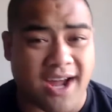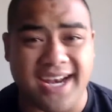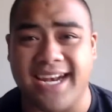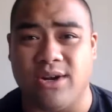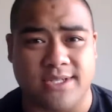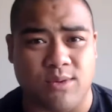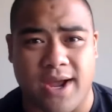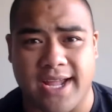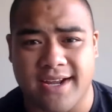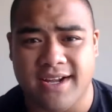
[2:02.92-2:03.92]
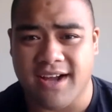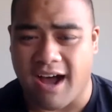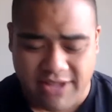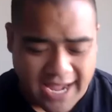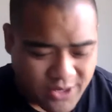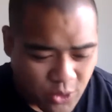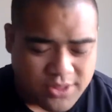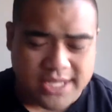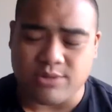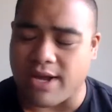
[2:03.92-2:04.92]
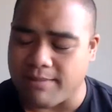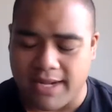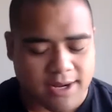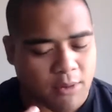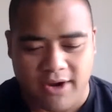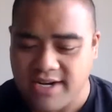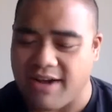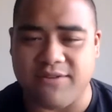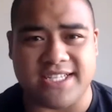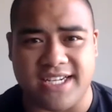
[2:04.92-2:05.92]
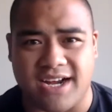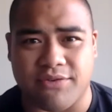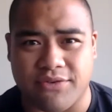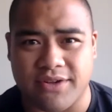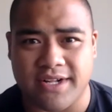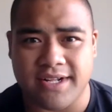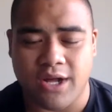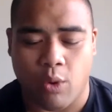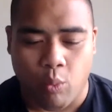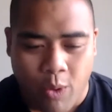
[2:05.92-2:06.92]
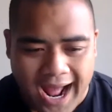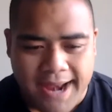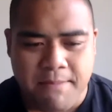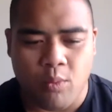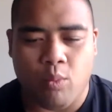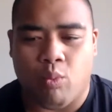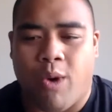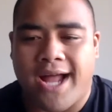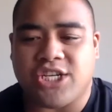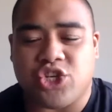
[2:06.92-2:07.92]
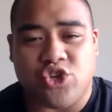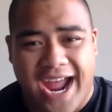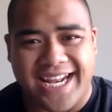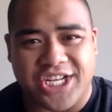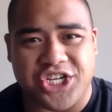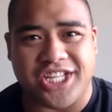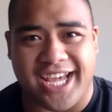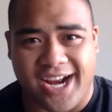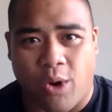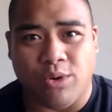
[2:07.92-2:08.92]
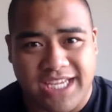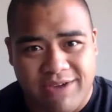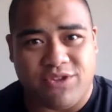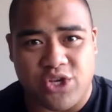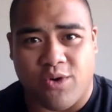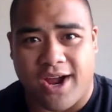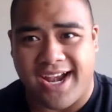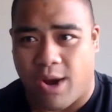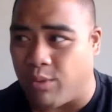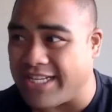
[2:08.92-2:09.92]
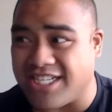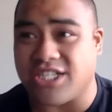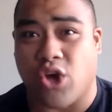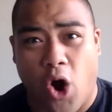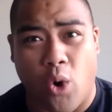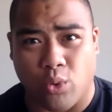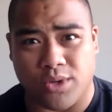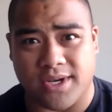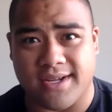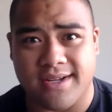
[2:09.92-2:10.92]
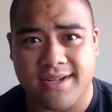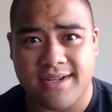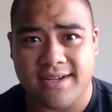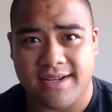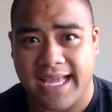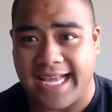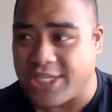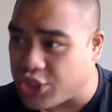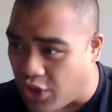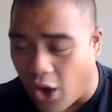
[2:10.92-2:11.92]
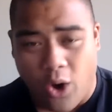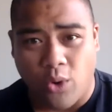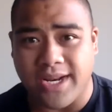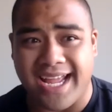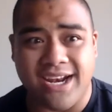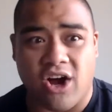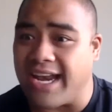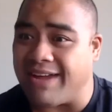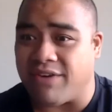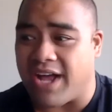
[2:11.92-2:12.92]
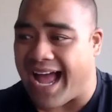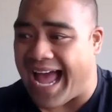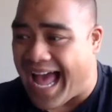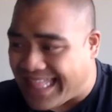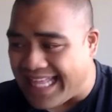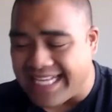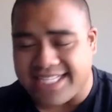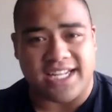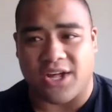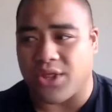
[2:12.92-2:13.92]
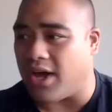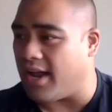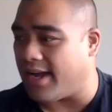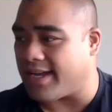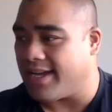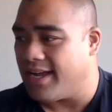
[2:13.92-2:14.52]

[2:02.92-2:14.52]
what? I need to lose the weight. I've gained all this weight. I'm like, come on, enough is enough. One strategy that I would give to you right now, which is gold. It's gold, and I never had this, and I